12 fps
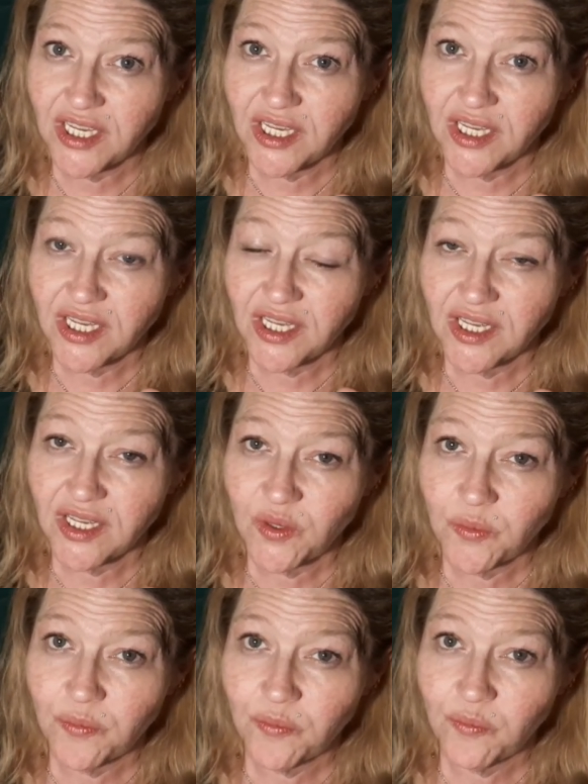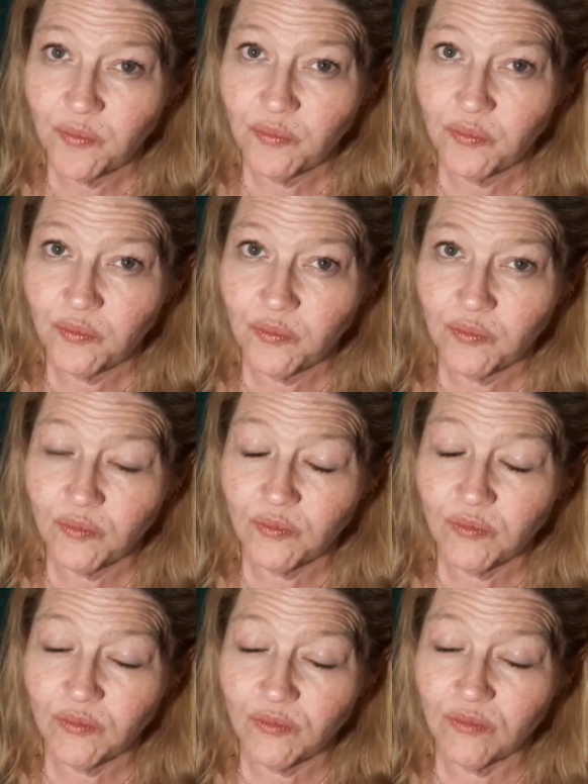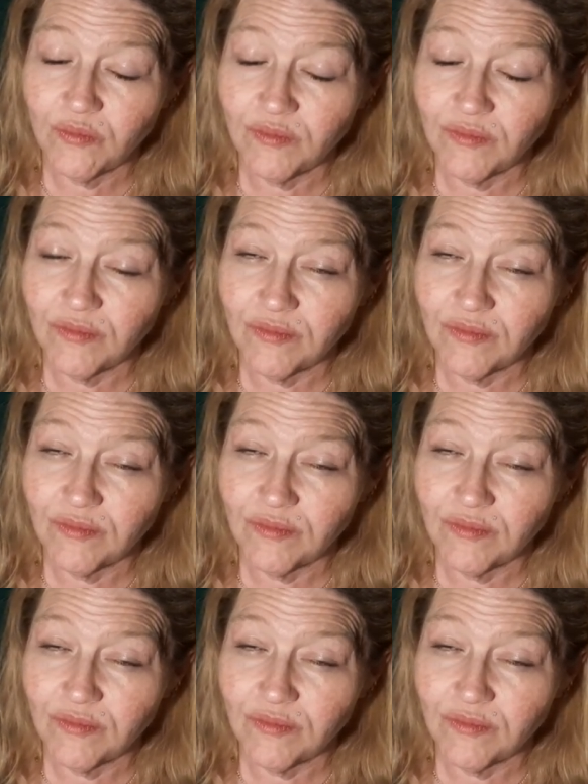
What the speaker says: (silence)